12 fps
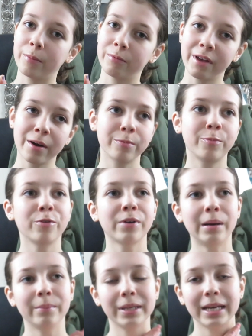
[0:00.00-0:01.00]
and without more
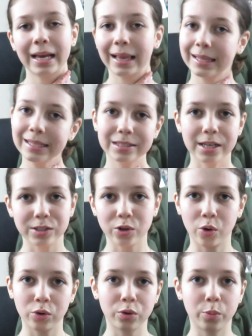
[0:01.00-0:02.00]
rambling, let's get
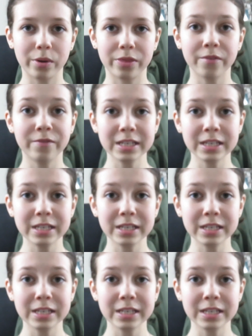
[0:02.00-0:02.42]
on with the